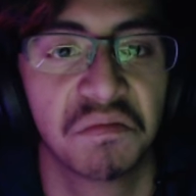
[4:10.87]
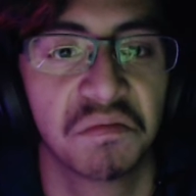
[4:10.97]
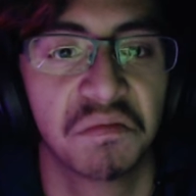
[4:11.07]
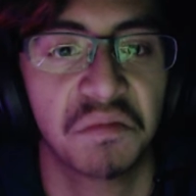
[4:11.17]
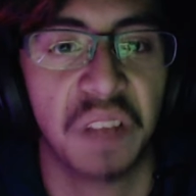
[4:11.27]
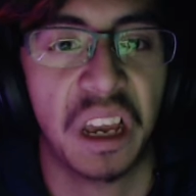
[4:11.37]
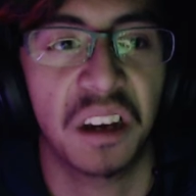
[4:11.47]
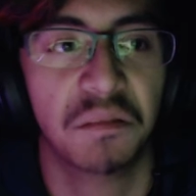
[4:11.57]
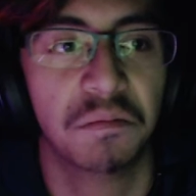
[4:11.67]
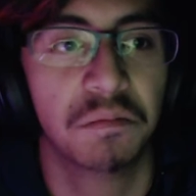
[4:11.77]
uh,
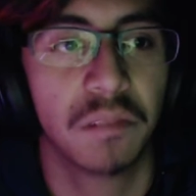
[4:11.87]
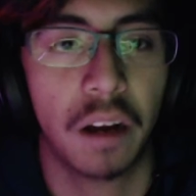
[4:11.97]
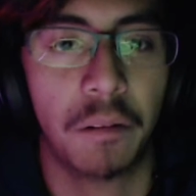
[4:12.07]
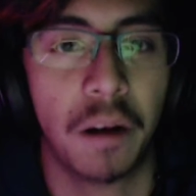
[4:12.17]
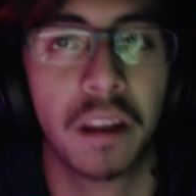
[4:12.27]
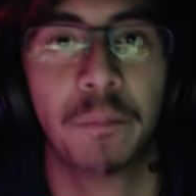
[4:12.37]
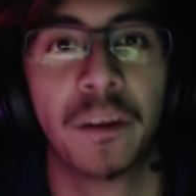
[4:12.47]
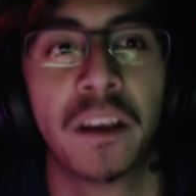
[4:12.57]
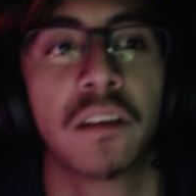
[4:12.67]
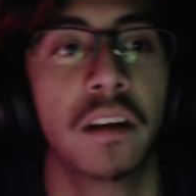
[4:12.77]
I want something
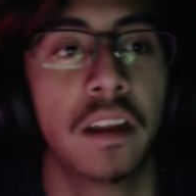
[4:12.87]
unique.